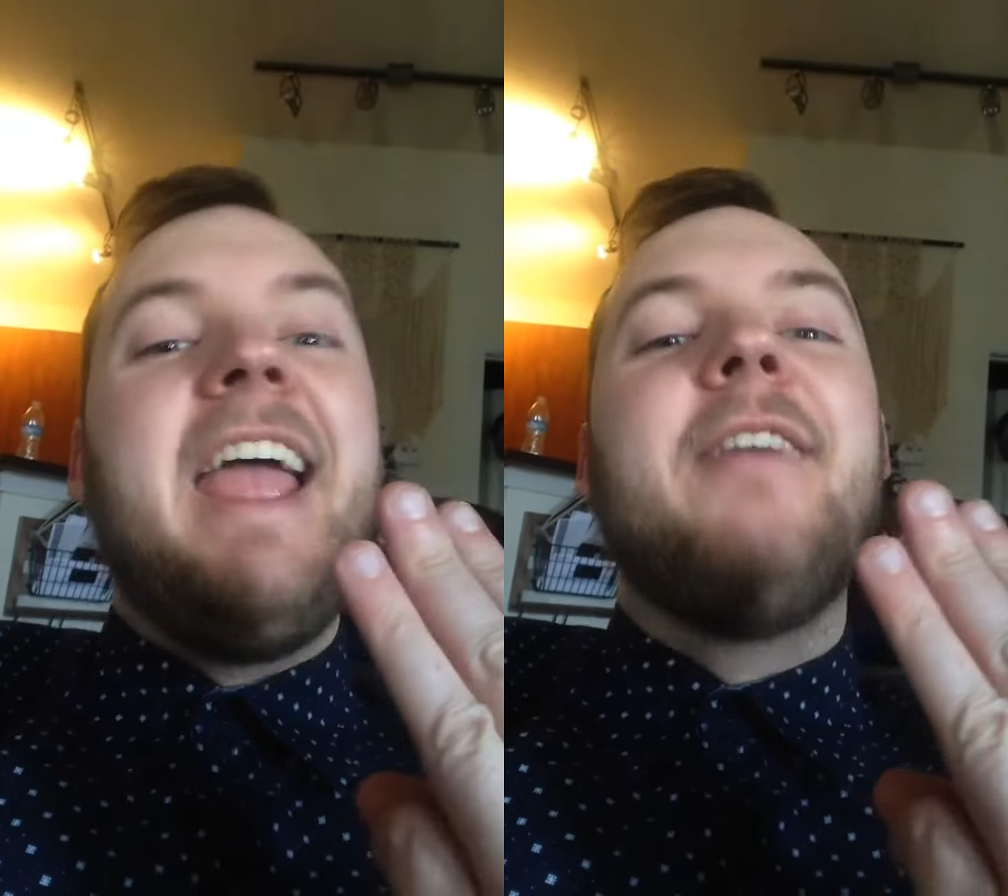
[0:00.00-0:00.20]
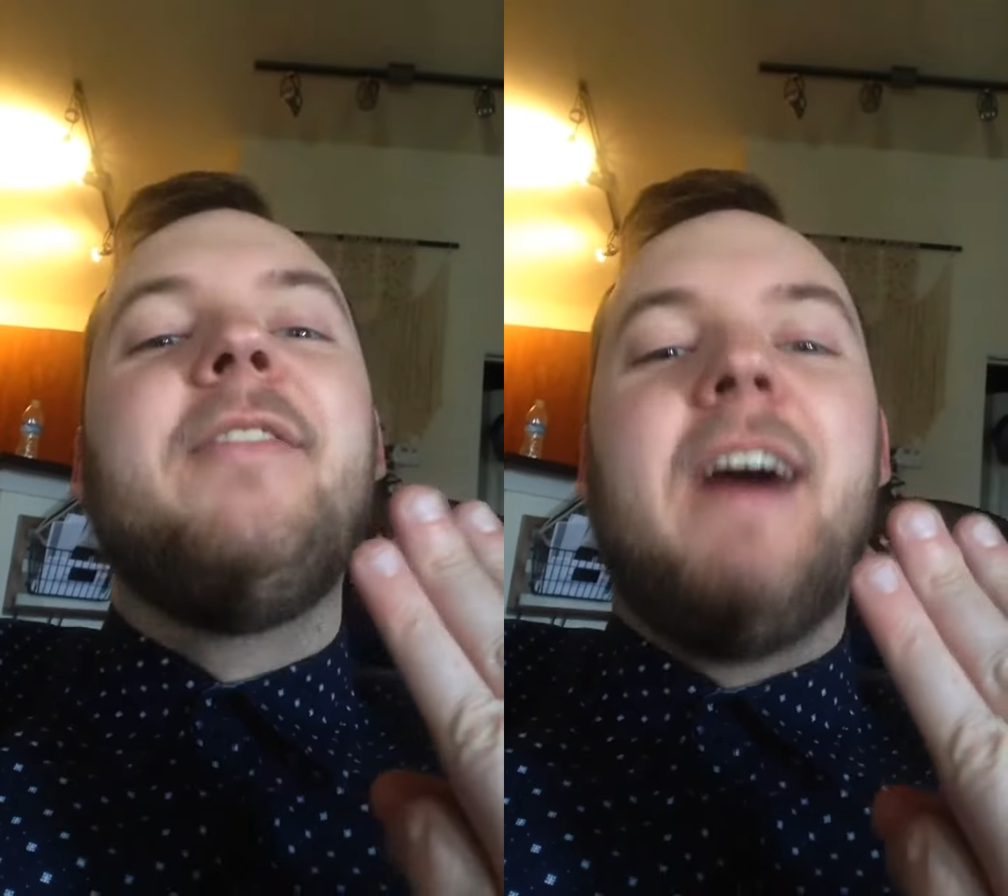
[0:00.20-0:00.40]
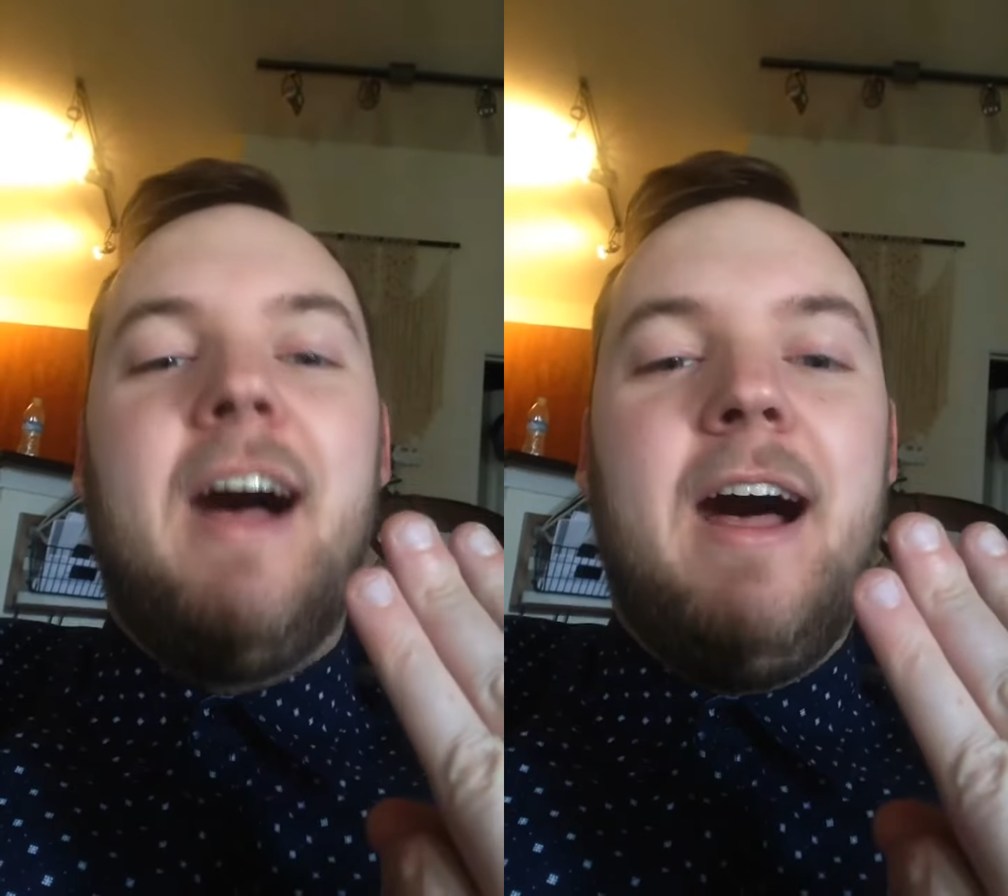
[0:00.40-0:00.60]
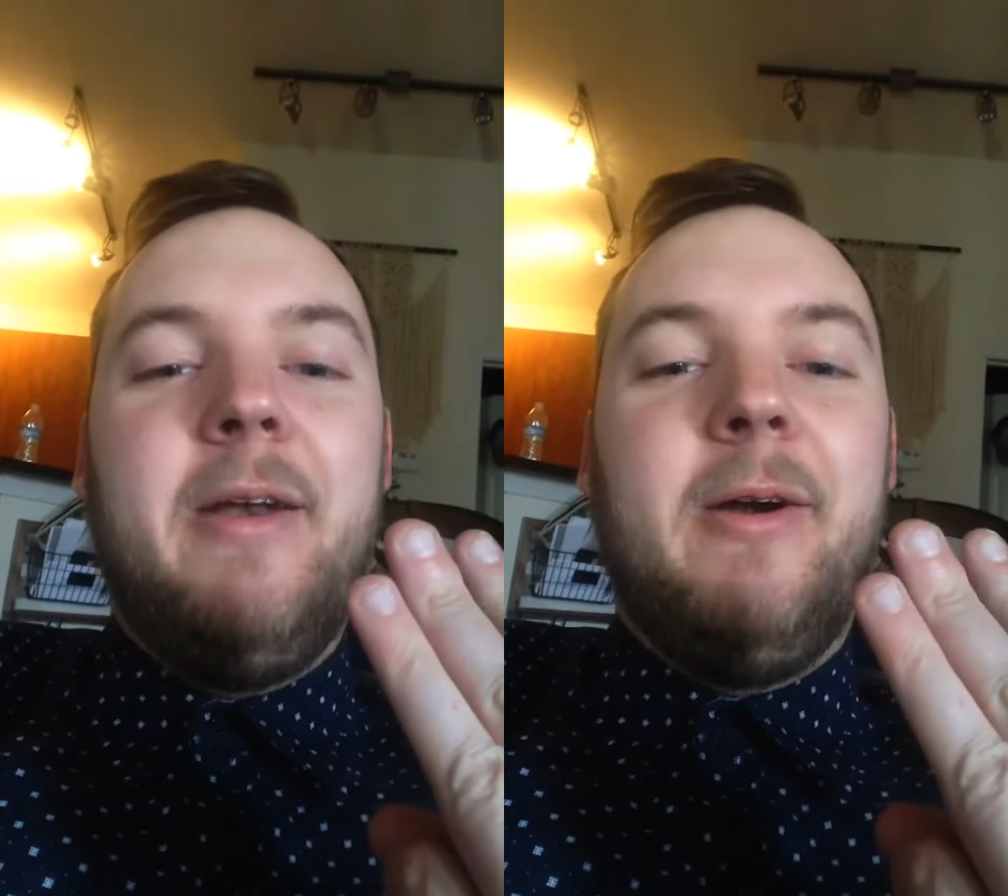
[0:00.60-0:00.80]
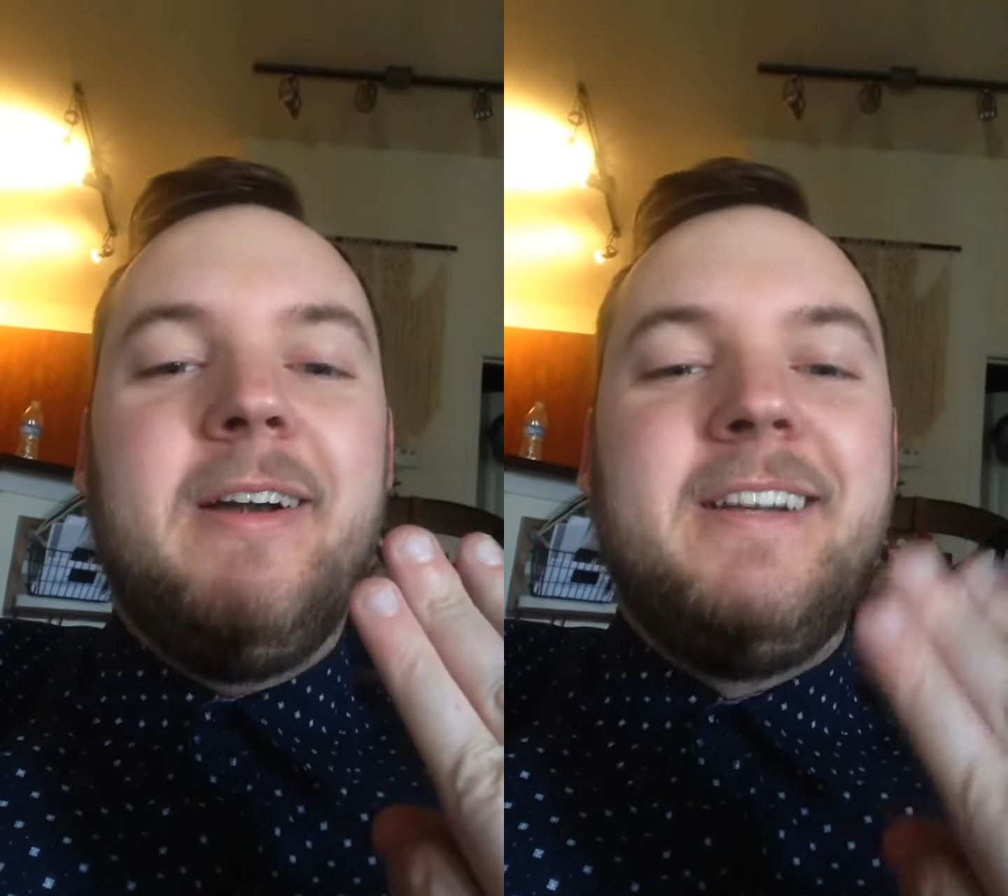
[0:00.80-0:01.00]
have
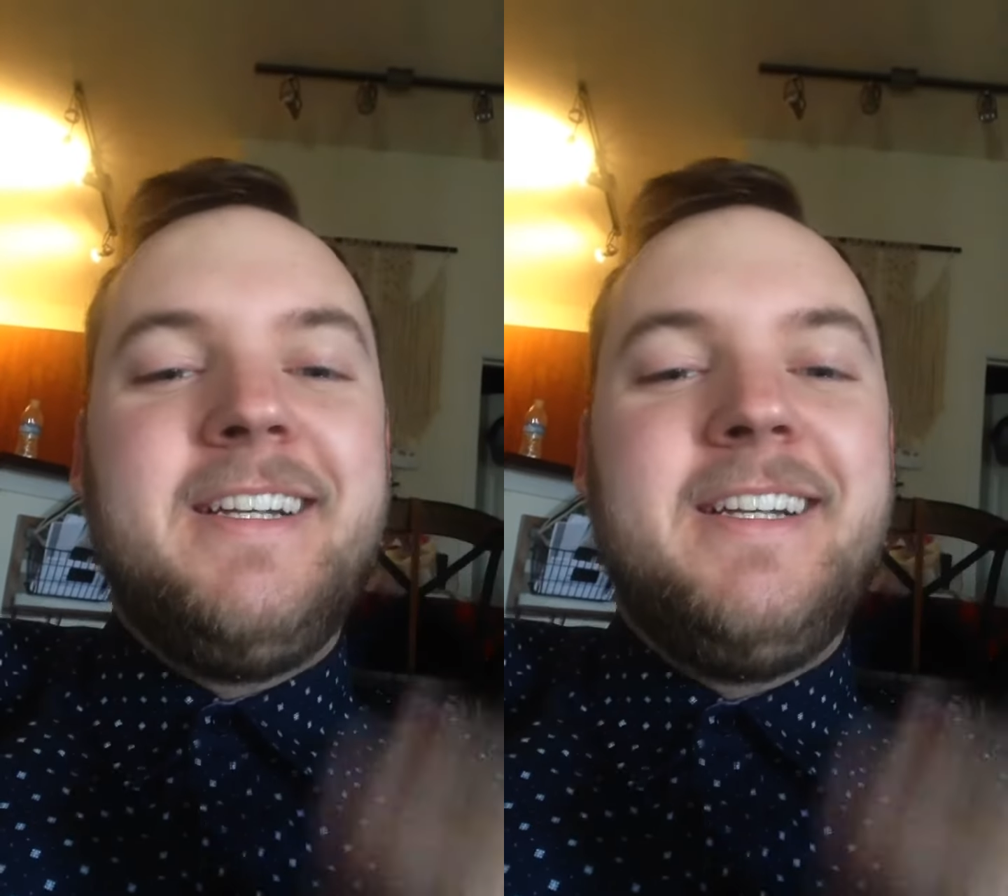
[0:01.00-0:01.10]
honor.